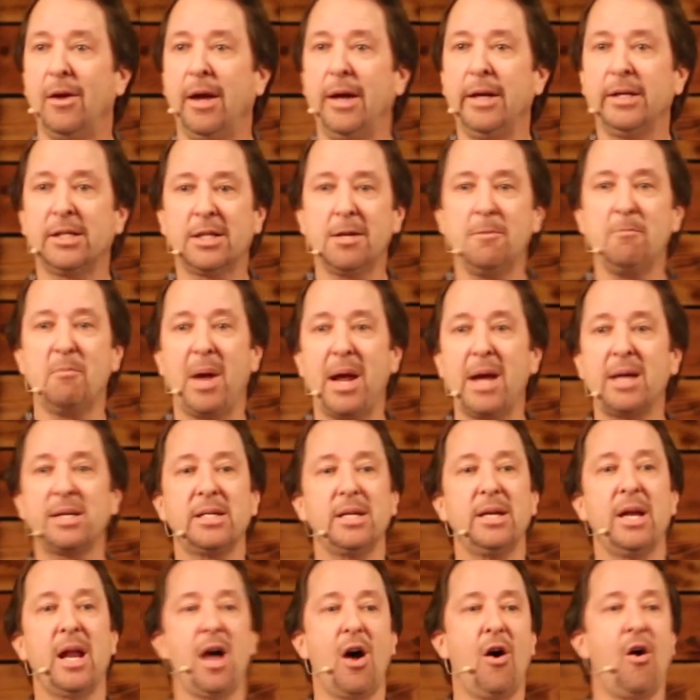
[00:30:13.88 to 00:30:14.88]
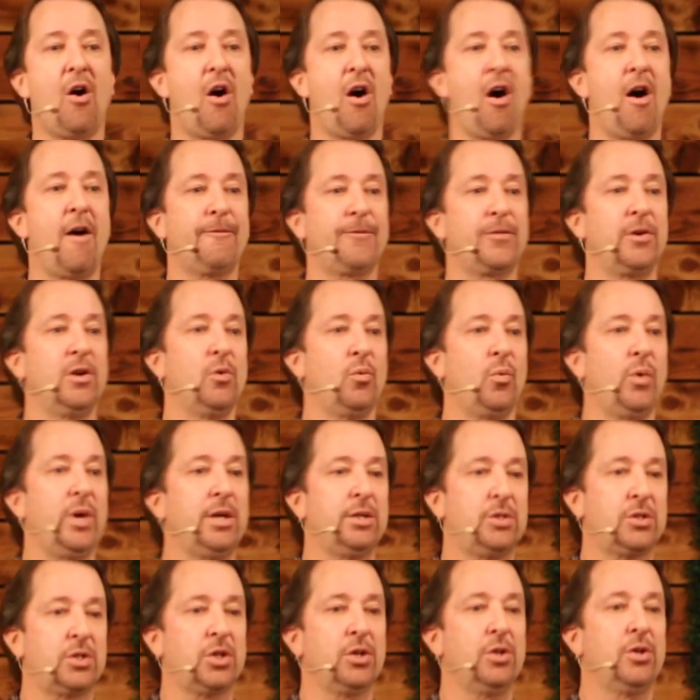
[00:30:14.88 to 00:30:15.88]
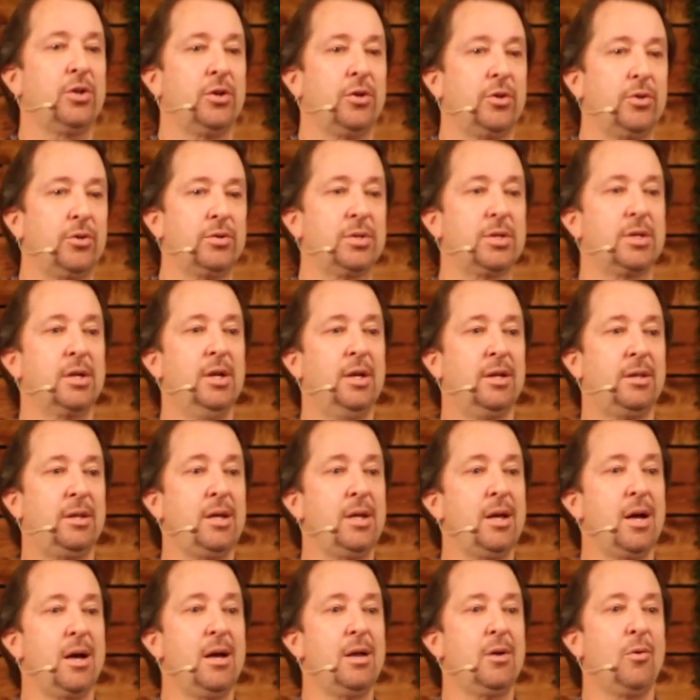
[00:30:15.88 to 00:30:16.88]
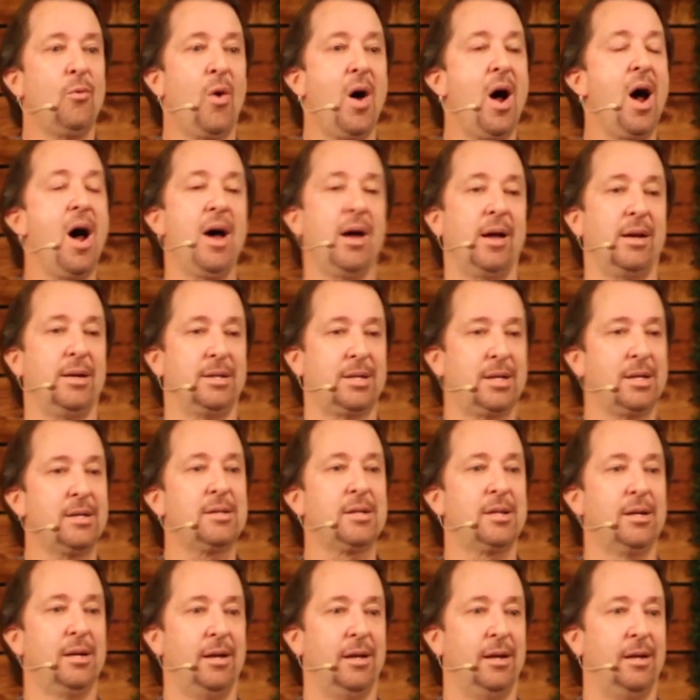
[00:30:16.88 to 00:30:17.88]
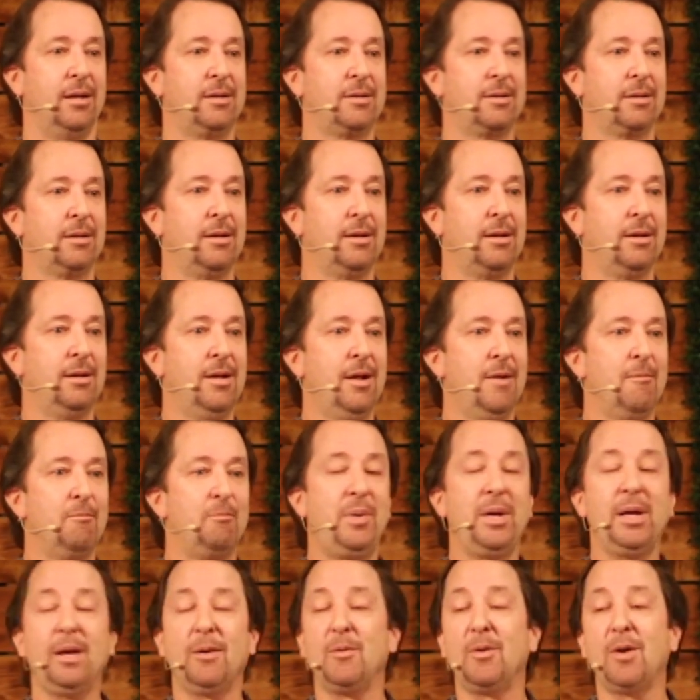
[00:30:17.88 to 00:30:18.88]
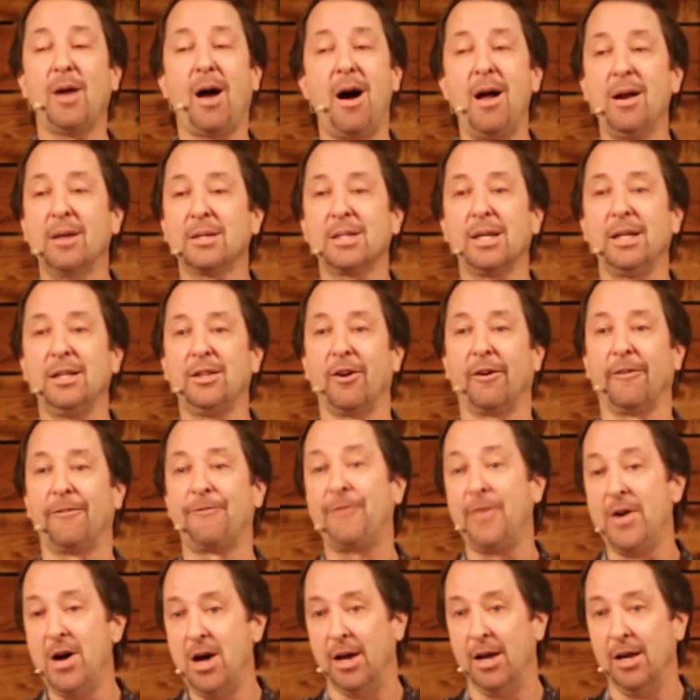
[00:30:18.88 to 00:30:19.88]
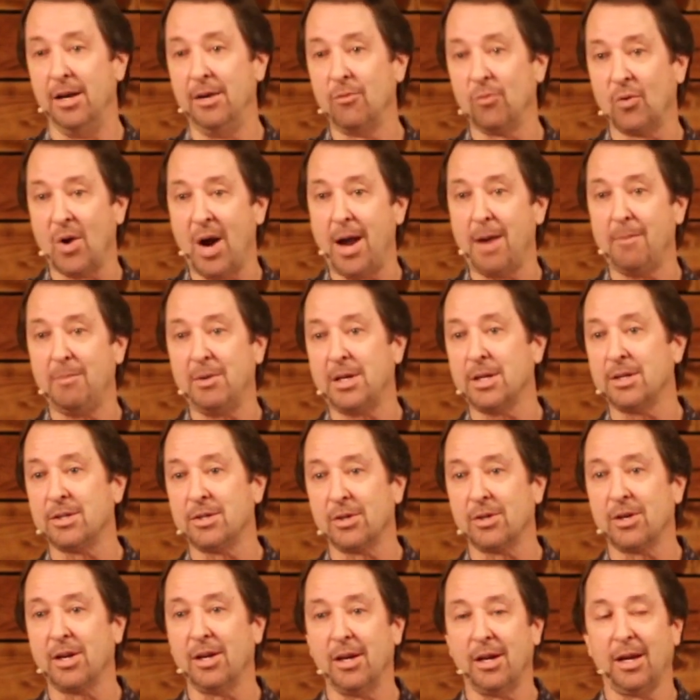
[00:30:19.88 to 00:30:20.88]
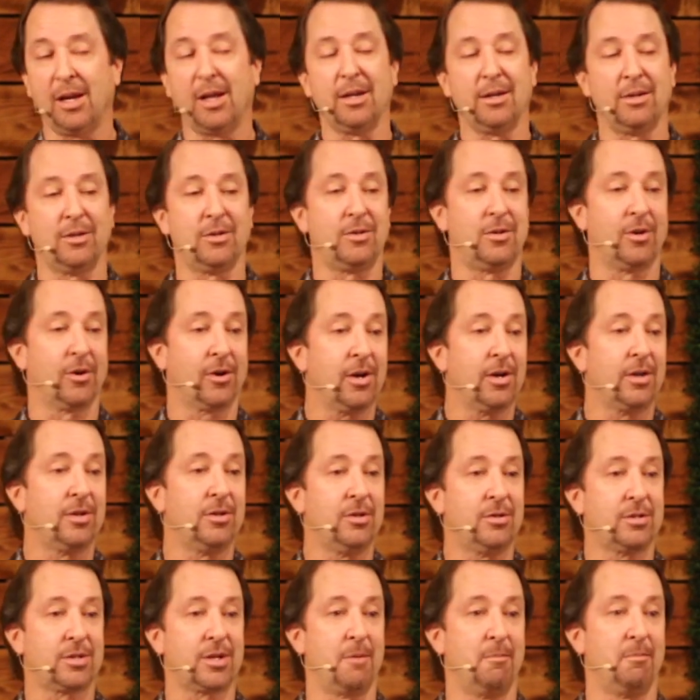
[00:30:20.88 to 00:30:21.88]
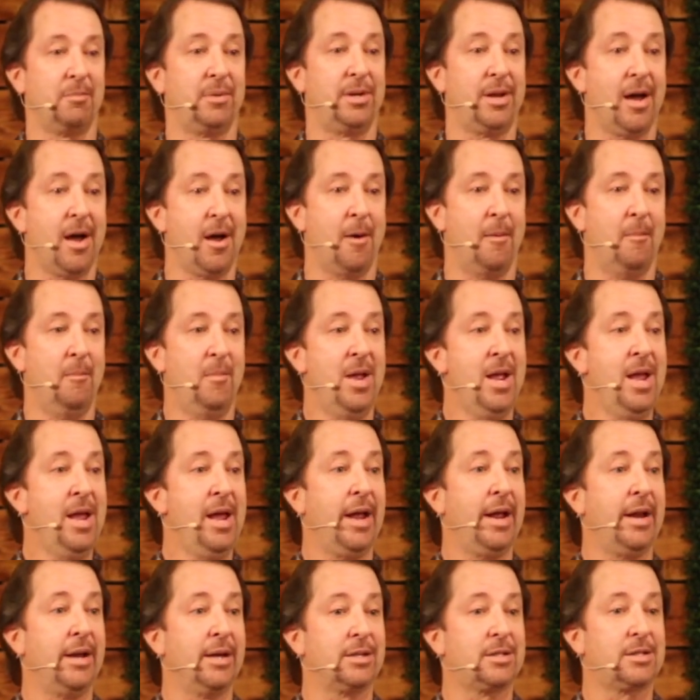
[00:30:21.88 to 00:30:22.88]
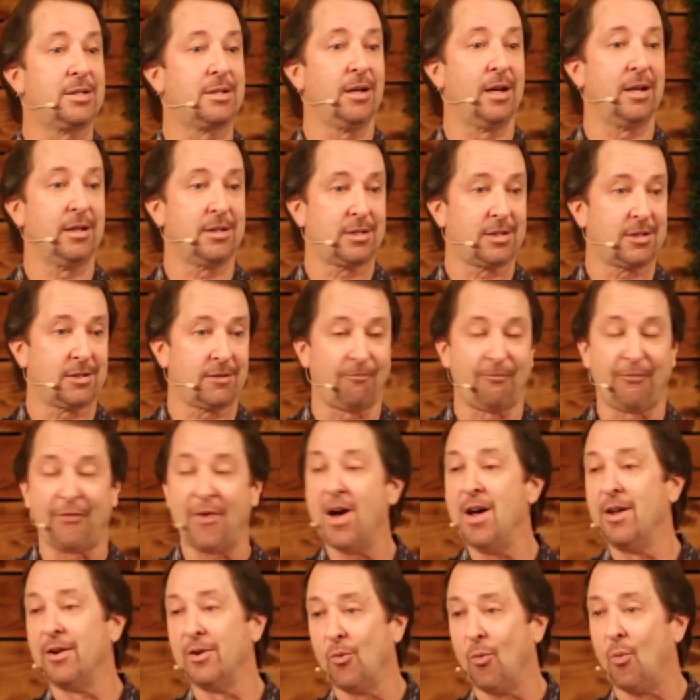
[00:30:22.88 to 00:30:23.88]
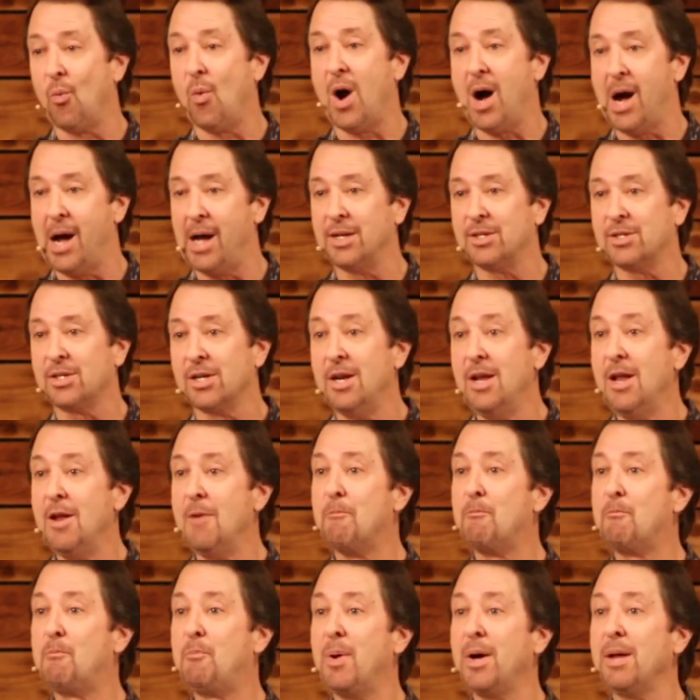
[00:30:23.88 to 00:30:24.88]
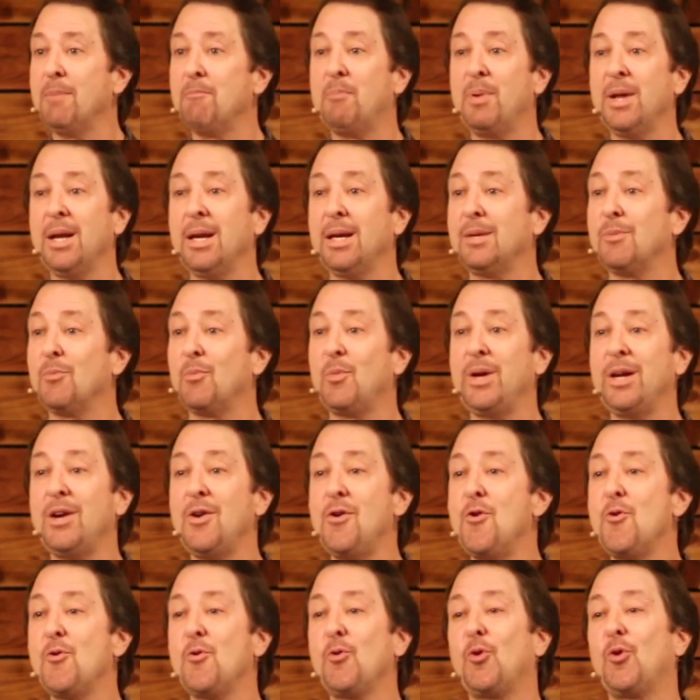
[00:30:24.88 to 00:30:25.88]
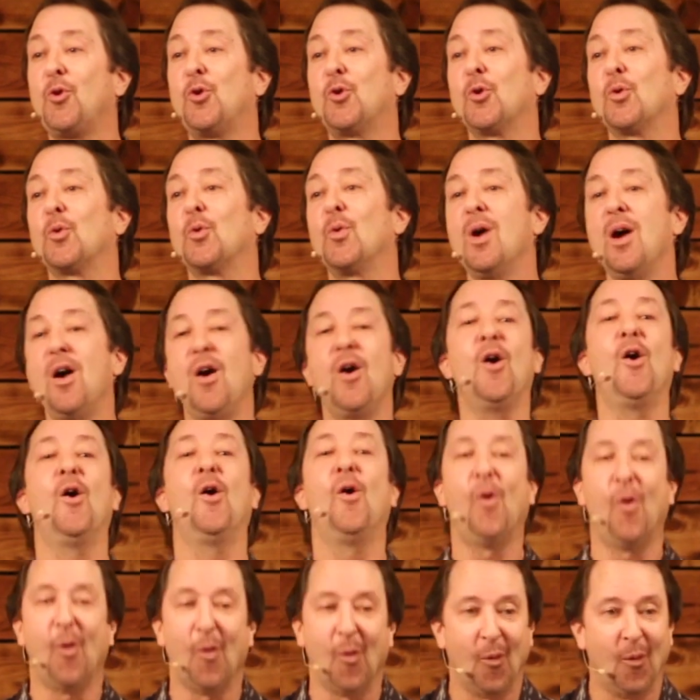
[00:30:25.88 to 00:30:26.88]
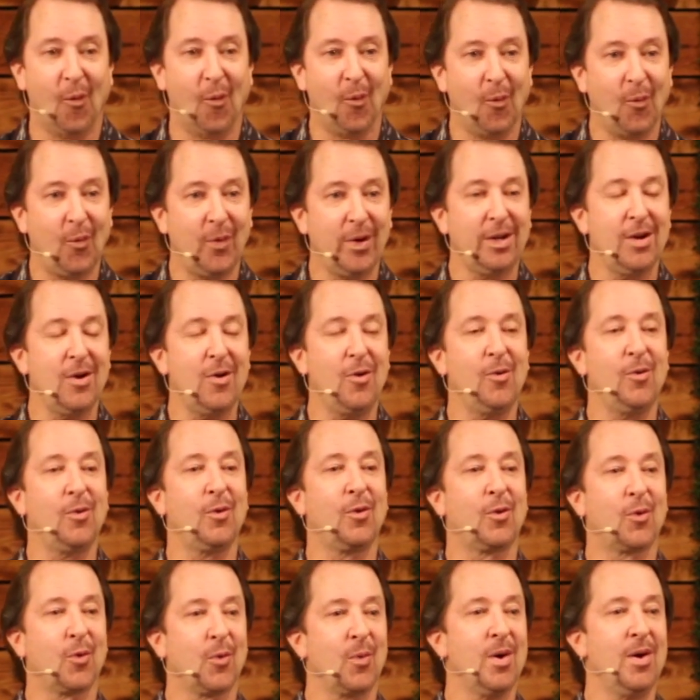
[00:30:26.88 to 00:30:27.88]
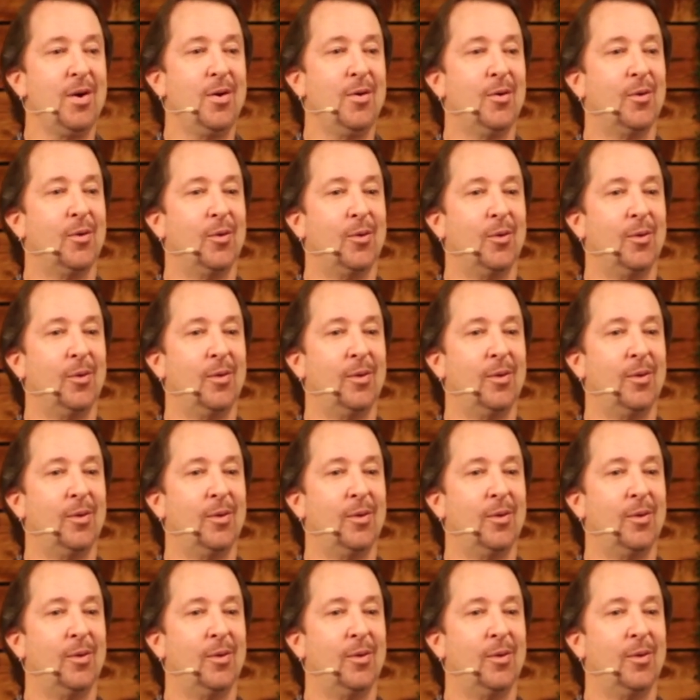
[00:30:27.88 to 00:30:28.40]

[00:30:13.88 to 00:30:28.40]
It's amazing how often we choose the unwise, isn't it? Honestly, they're fun, right? Because they're gonna do something dumb, and it's fun to watch. But we don't grow. We don't grow.